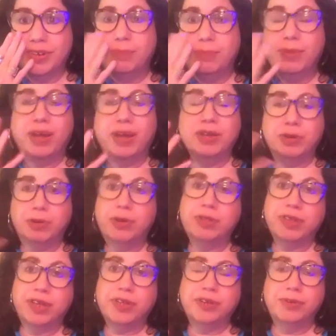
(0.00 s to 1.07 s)
My goal,
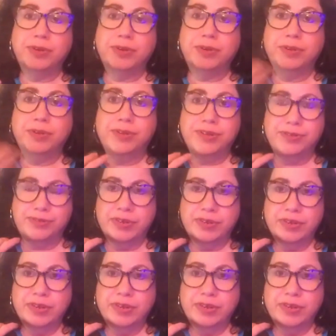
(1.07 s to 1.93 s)
like your goal, is